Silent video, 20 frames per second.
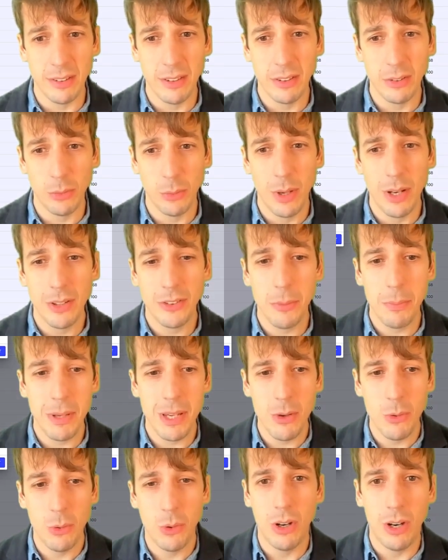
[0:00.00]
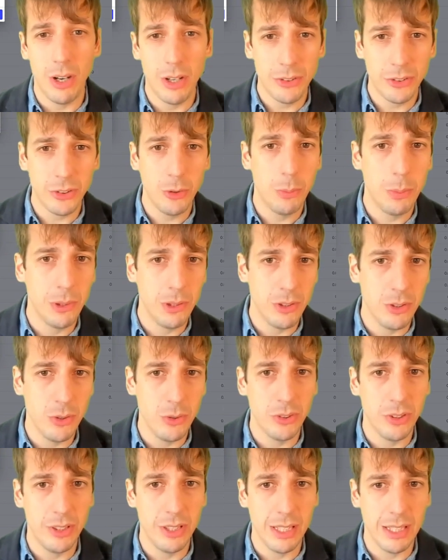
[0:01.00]
this recipe will also
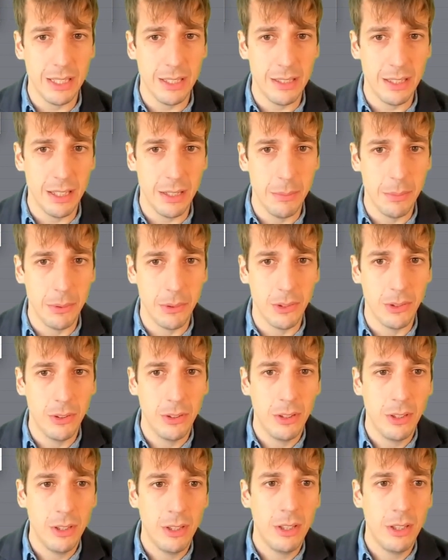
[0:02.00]
produce a data table